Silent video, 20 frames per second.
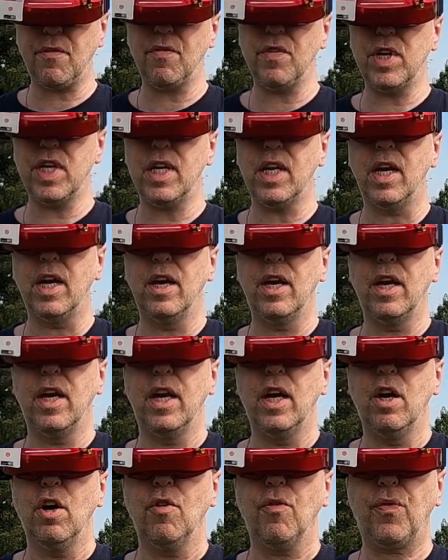every
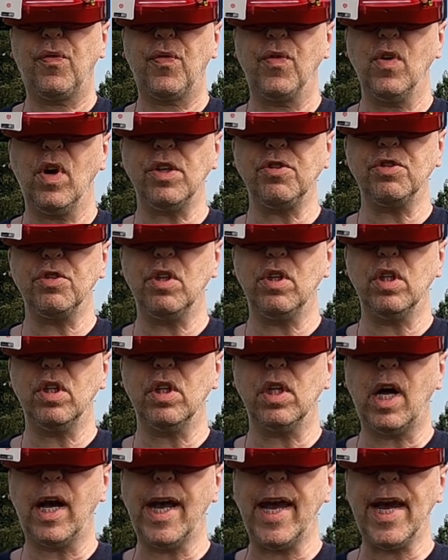
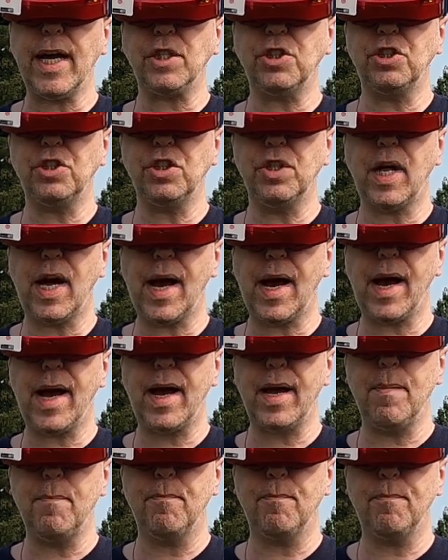throttle action I